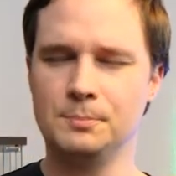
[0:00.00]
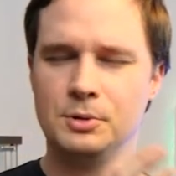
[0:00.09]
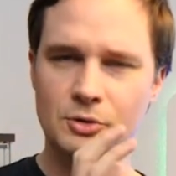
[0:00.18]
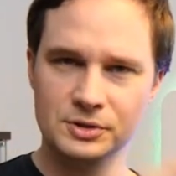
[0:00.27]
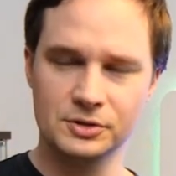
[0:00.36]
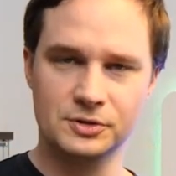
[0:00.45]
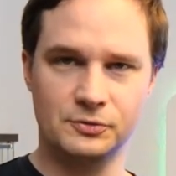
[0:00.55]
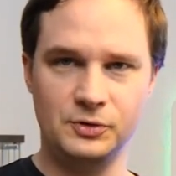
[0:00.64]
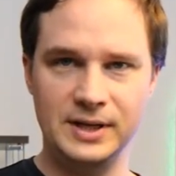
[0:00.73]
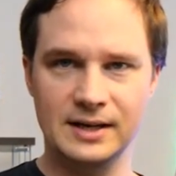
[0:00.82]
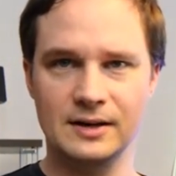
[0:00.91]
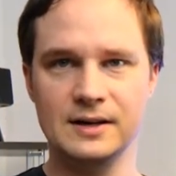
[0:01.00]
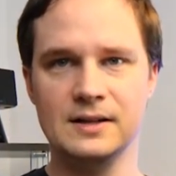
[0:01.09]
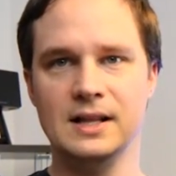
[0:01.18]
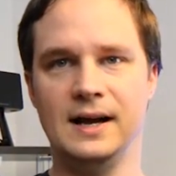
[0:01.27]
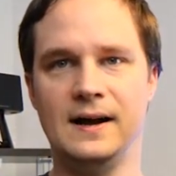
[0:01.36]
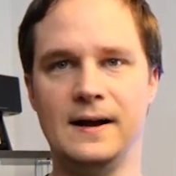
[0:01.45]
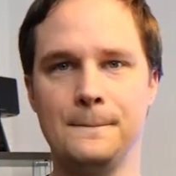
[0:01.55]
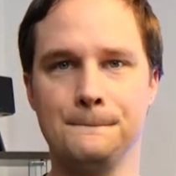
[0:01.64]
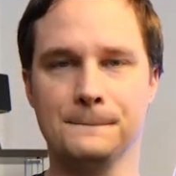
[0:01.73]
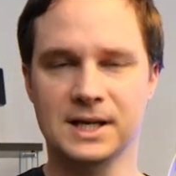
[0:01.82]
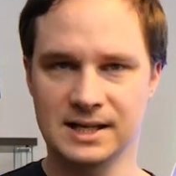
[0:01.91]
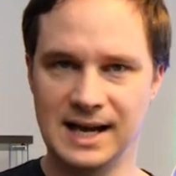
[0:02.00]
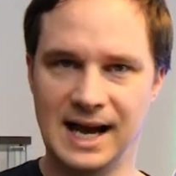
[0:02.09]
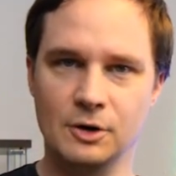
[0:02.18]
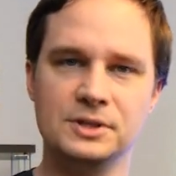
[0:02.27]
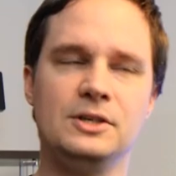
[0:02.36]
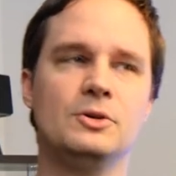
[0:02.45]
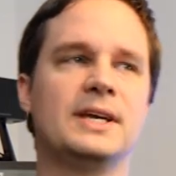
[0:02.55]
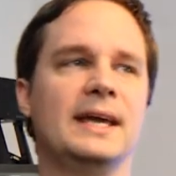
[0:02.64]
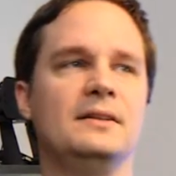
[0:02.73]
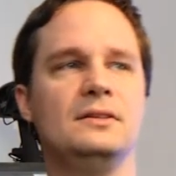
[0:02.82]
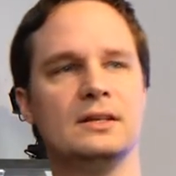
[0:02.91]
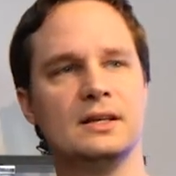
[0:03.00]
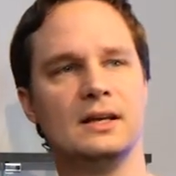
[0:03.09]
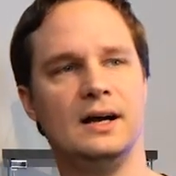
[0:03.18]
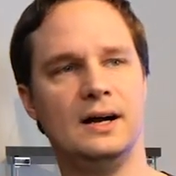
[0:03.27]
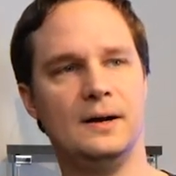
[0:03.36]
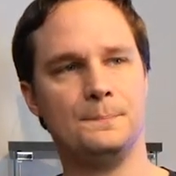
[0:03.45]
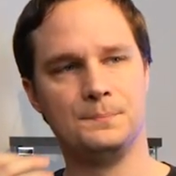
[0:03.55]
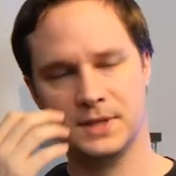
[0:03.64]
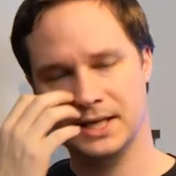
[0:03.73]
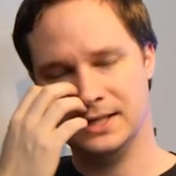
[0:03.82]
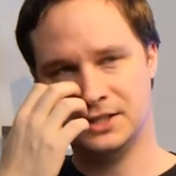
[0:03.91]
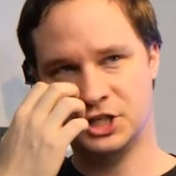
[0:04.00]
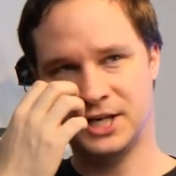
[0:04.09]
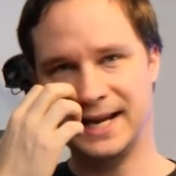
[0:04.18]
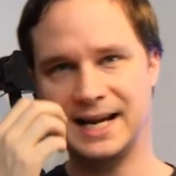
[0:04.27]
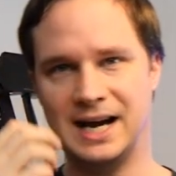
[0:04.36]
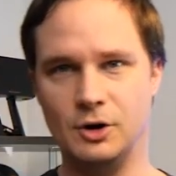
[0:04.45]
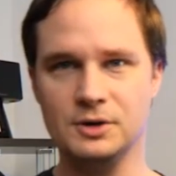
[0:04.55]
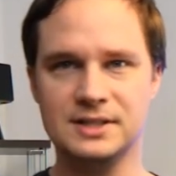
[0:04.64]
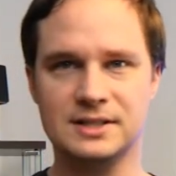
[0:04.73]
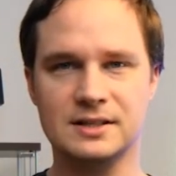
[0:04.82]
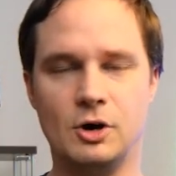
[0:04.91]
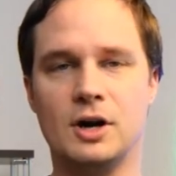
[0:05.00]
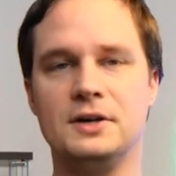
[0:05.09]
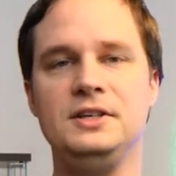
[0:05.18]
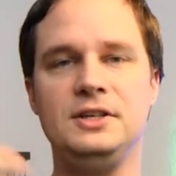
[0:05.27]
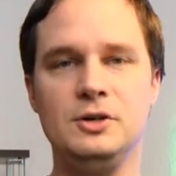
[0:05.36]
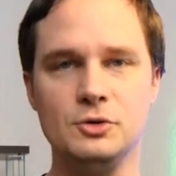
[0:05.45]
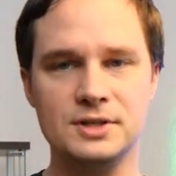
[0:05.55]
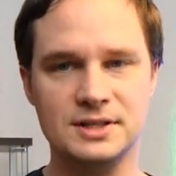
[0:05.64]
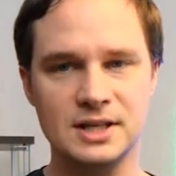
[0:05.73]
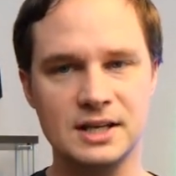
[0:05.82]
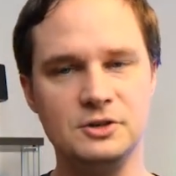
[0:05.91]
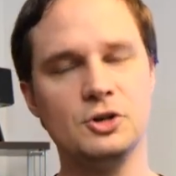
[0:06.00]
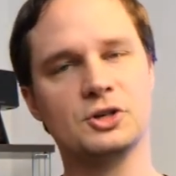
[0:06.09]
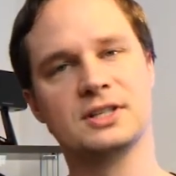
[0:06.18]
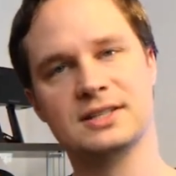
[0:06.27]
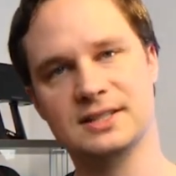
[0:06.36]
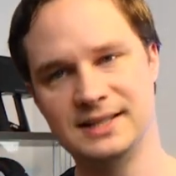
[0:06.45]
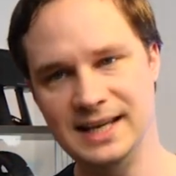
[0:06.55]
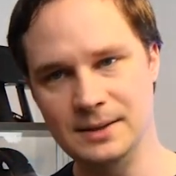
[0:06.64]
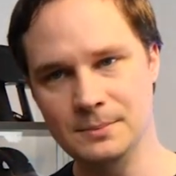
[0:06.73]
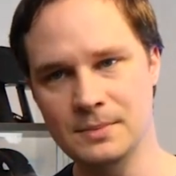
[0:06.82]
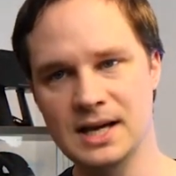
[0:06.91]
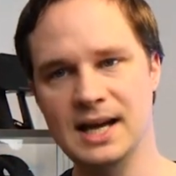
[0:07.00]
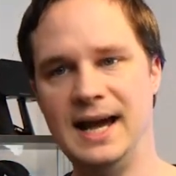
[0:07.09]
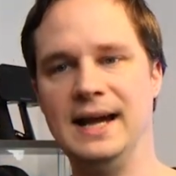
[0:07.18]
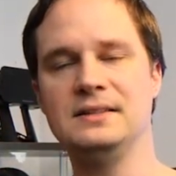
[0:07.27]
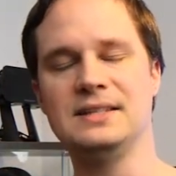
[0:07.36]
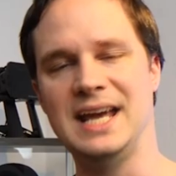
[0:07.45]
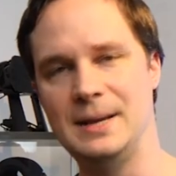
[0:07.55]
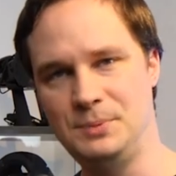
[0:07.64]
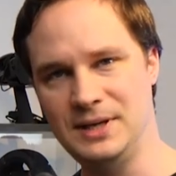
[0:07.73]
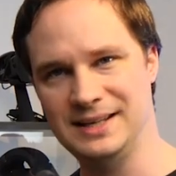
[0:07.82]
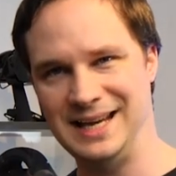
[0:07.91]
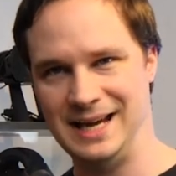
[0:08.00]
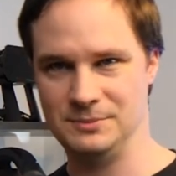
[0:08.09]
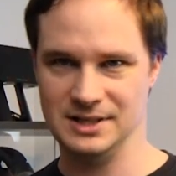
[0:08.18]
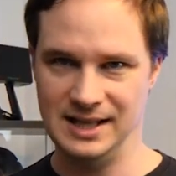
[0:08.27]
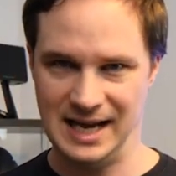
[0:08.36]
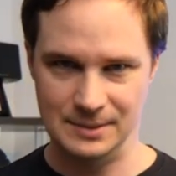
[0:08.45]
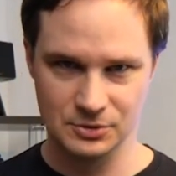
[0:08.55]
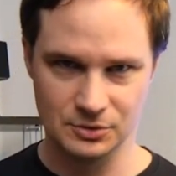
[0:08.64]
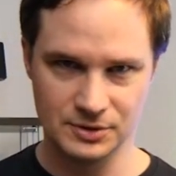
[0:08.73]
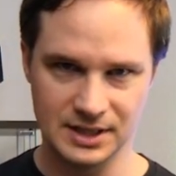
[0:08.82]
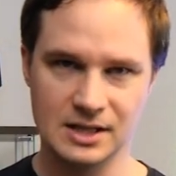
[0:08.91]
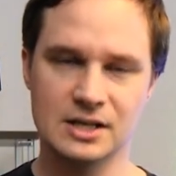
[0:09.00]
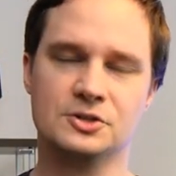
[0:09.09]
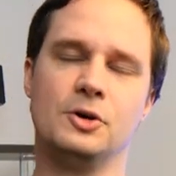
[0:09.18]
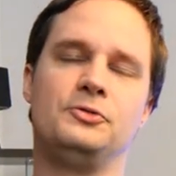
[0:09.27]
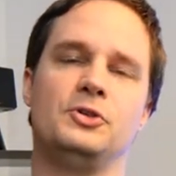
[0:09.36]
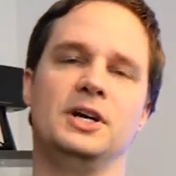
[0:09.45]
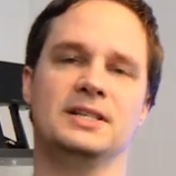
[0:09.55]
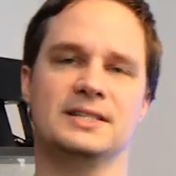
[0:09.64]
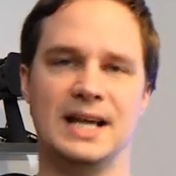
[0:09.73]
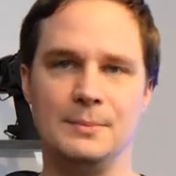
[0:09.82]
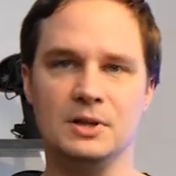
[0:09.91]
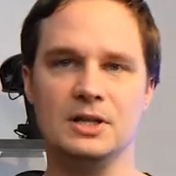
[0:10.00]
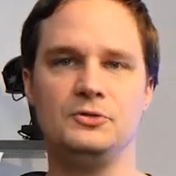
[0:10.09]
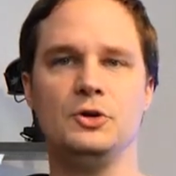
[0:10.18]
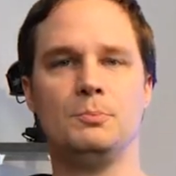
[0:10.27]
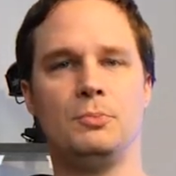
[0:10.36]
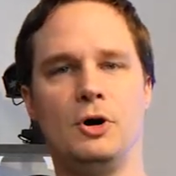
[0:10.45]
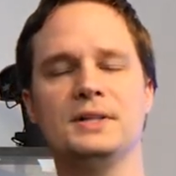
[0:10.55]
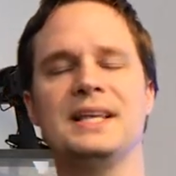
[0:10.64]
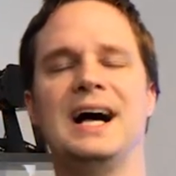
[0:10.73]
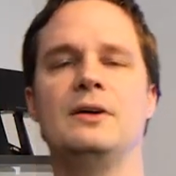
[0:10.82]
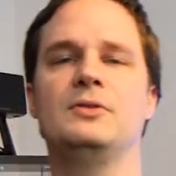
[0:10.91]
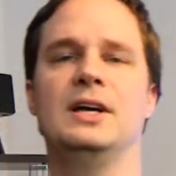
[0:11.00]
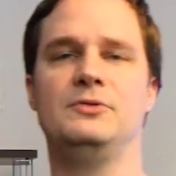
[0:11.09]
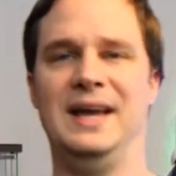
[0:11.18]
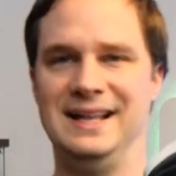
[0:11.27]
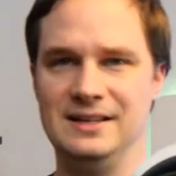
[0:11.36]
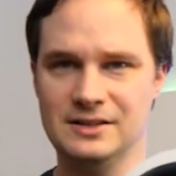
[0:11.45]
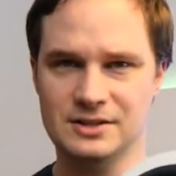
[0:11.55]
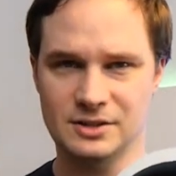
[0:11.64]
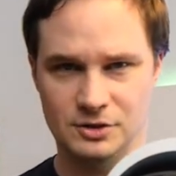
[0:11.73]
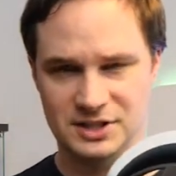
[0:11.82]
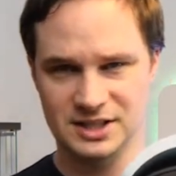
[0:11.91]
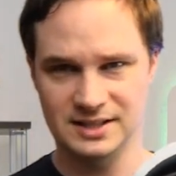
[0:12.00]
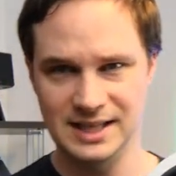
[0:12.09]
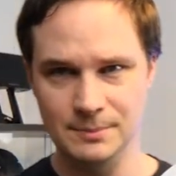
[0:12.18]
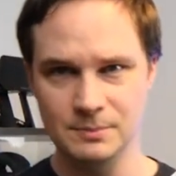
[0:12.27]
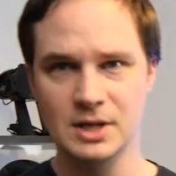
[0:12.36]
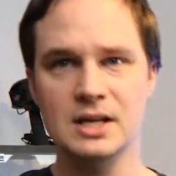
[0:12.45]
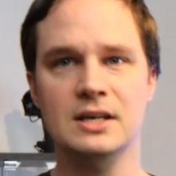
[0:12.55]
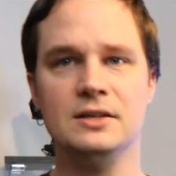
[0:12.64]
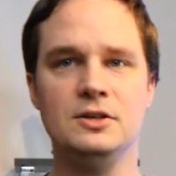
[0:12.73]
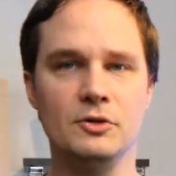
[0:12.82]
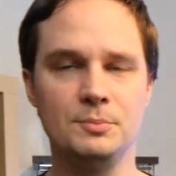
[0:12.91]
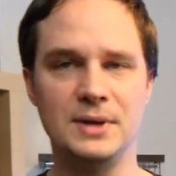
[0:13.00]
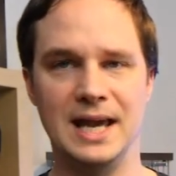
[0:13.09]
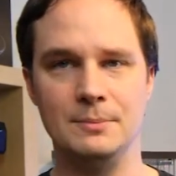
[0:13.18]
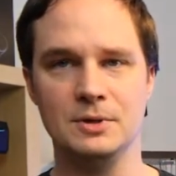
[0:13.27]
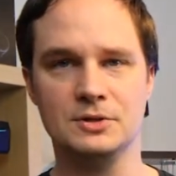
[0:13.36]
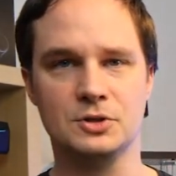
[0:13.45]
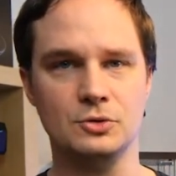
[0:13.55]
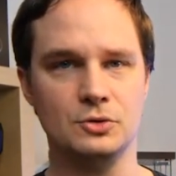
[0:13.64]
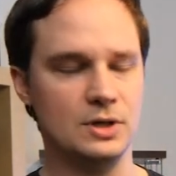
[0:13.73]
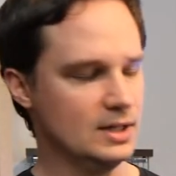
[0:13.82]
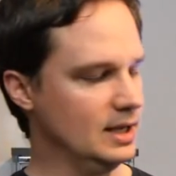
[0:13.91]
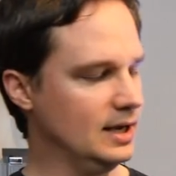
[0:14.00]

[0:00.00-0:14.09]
PlutoSphere cloud, you can check out or use your Steam and Epic Games library. So for example, if you bought Half-Life Alyx on Steam, you will be able to